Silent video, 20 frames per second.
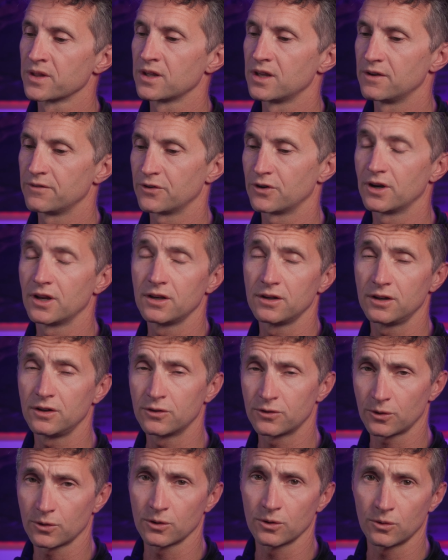if you're an indie,
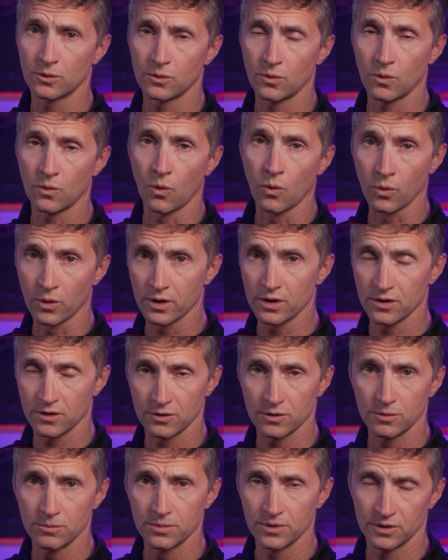solo, or
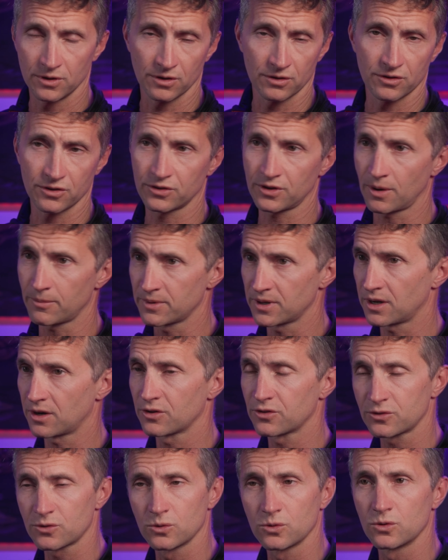noob, you're just coming out
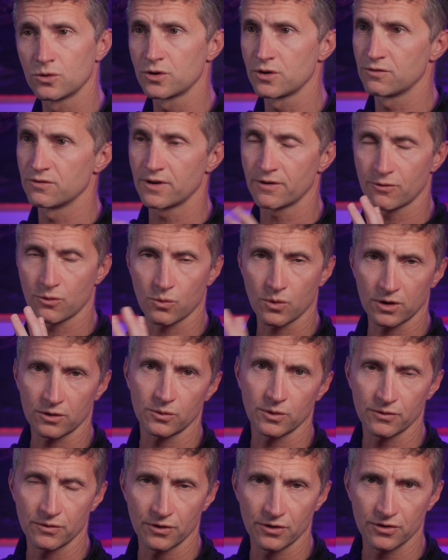of school, you've never worked
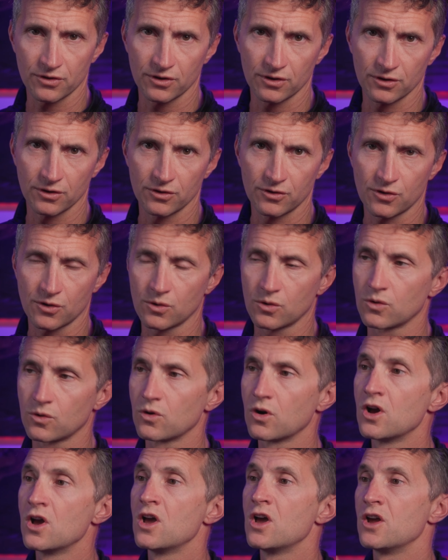with version
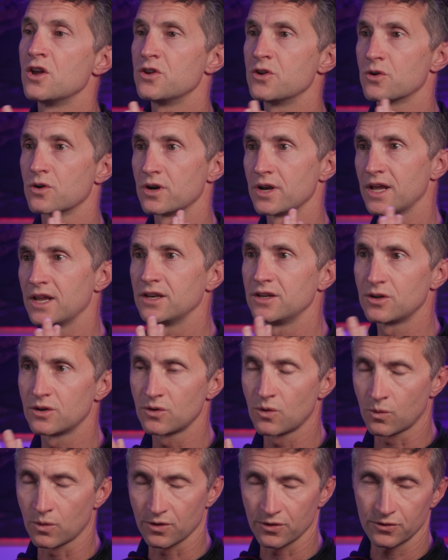control, you're an indie
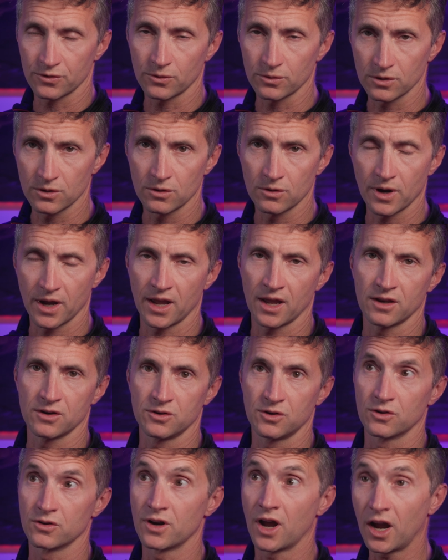or solo, and
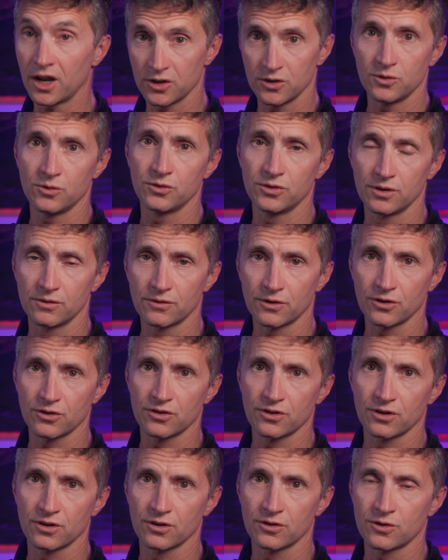you're not using
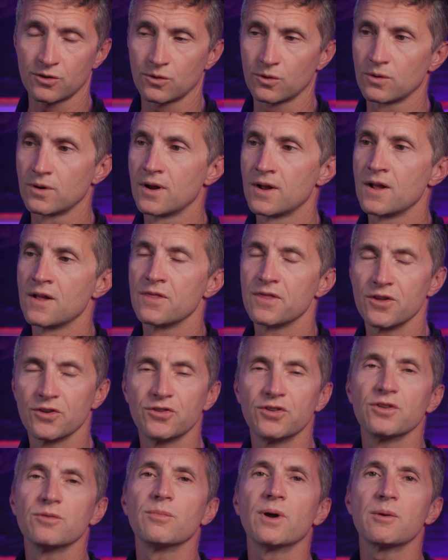version control, this
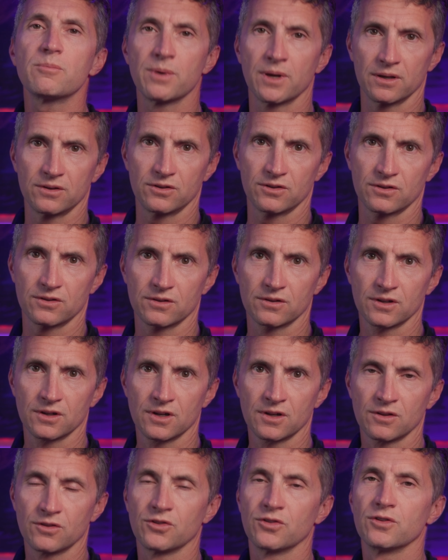is my pitch.
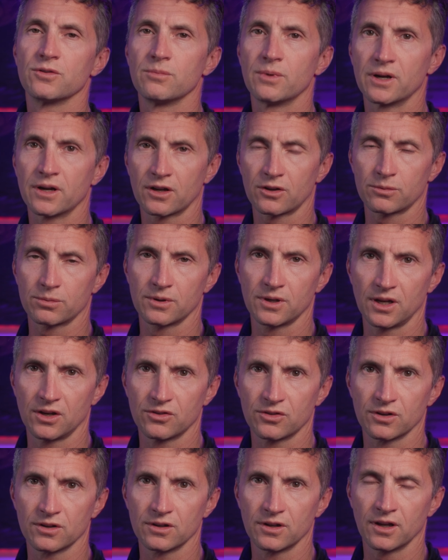This is my
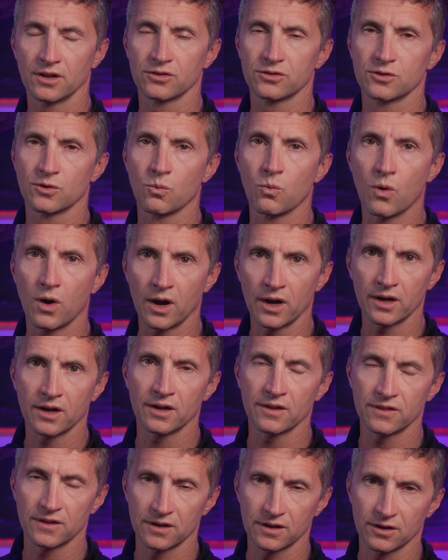explanation as to why I
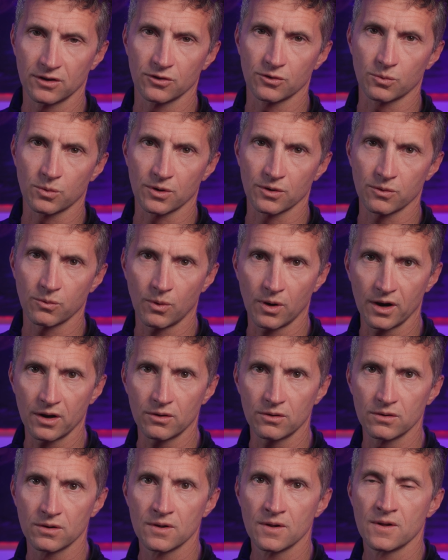think it is
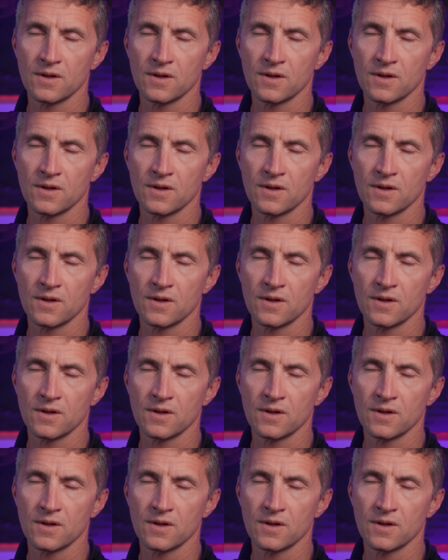worthwhile